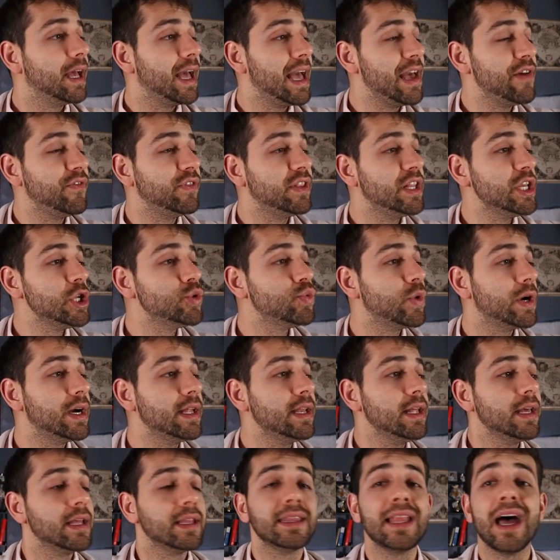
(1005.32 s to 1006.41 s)
Have this
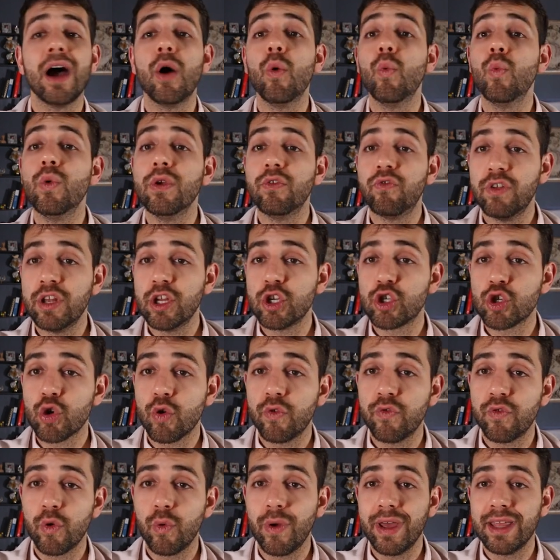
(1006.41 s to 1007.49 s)
one, now we finish
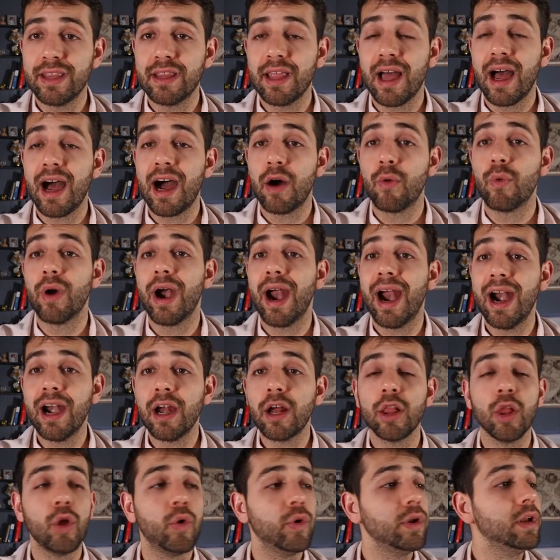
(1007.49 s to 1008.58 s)
configuring our
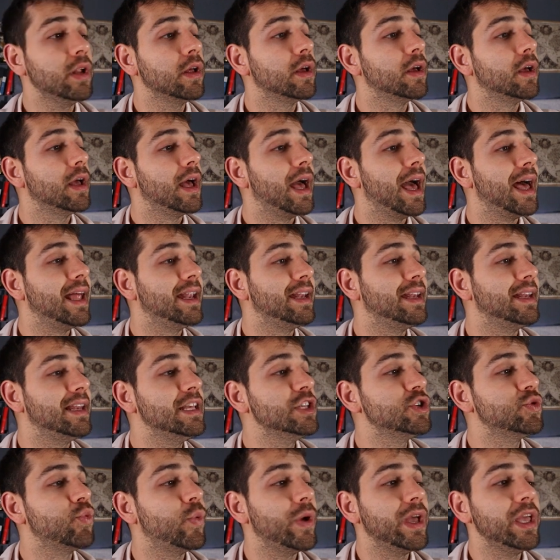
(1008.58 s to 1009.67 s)
Rclone, and
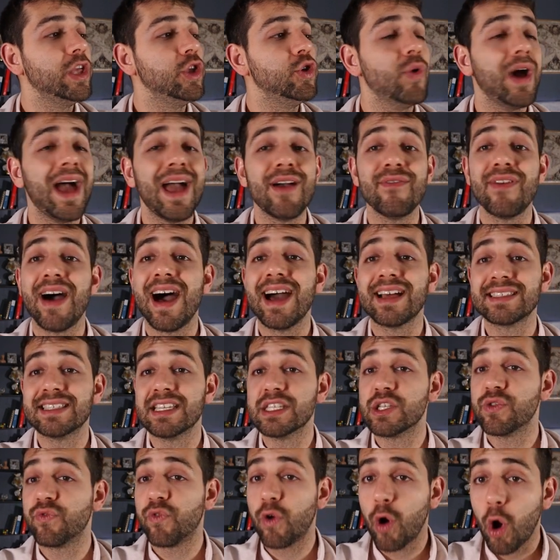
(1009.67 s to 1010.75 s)
this way you have
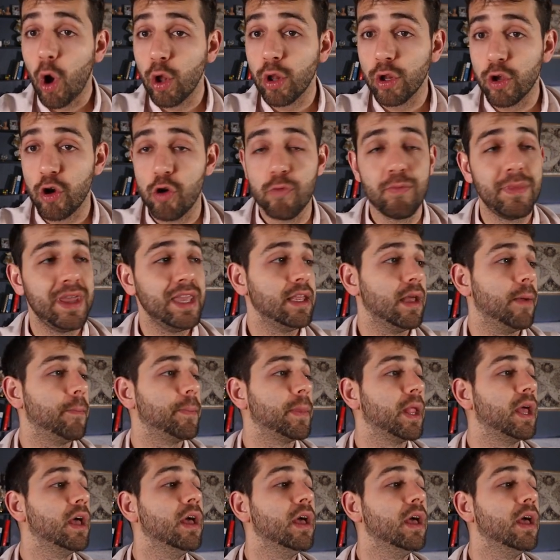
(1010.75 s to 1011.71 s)
access for all your media.